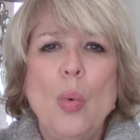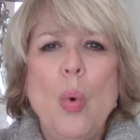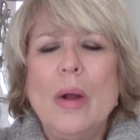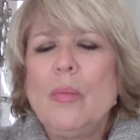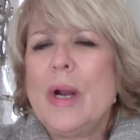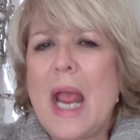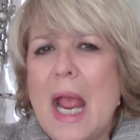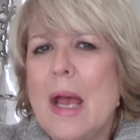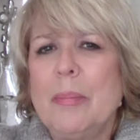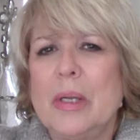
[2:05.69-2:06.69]
What would
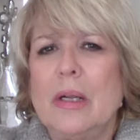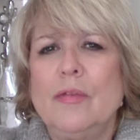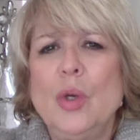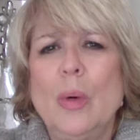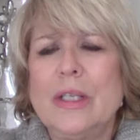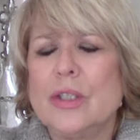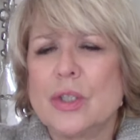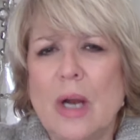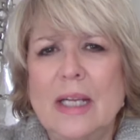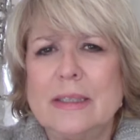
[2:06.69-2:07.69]
happen if you went and
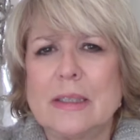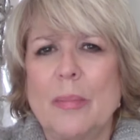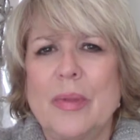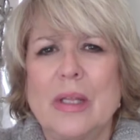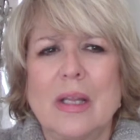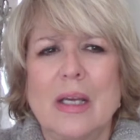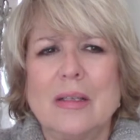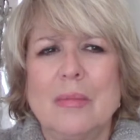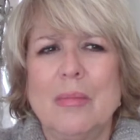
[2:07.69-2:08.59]
tried something that